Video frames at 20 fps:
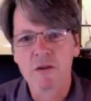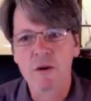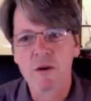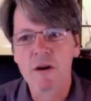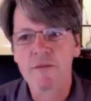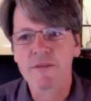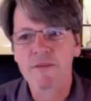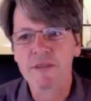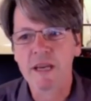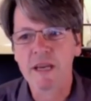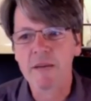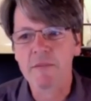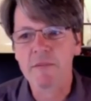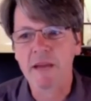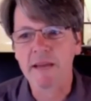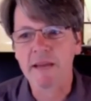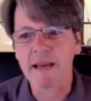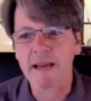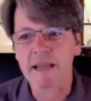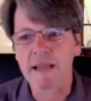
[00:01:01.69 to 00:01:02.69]
sort of seemed
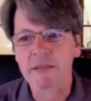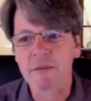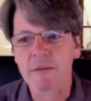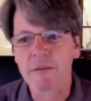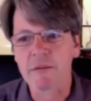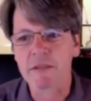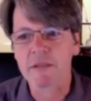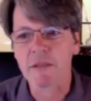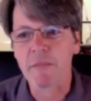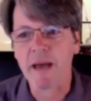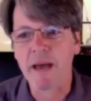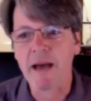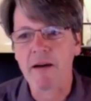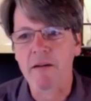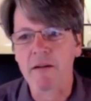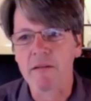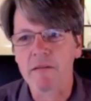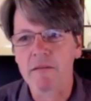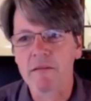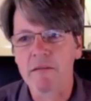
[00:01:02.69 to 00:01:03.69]
like that's what it was
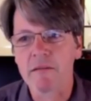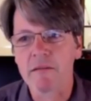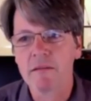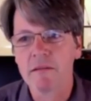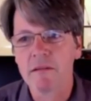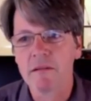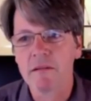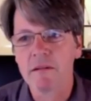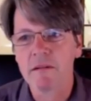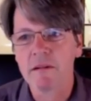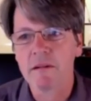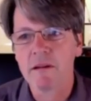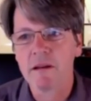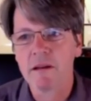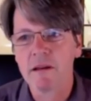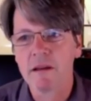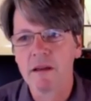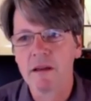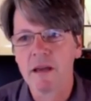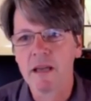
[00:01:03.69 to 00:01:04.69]
about.
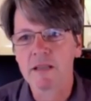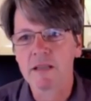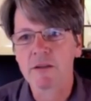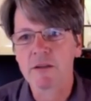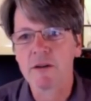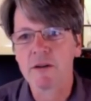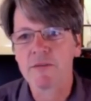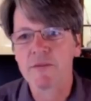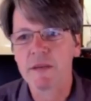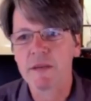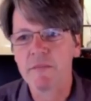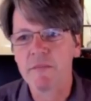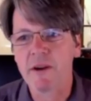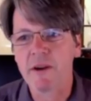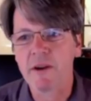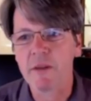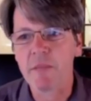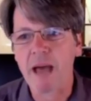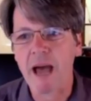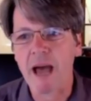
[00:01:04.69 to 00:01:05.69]
It sort of seemed
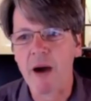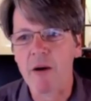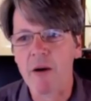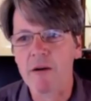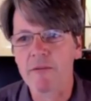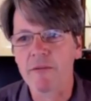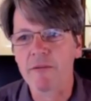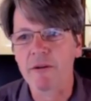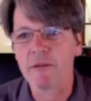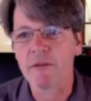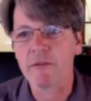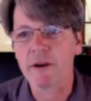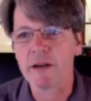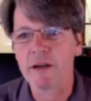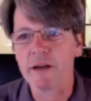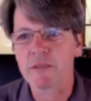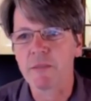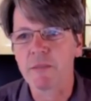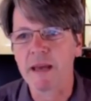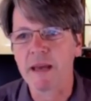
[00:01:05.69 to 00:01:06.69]
very powerful and
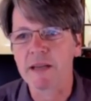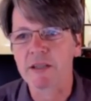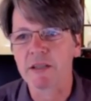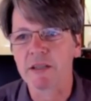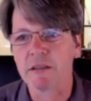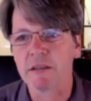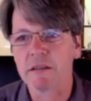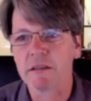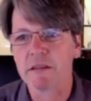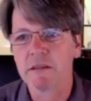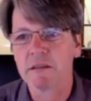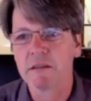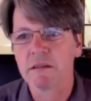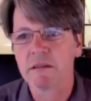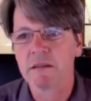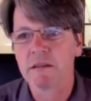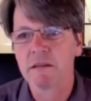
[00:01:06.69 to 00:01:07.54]
very special.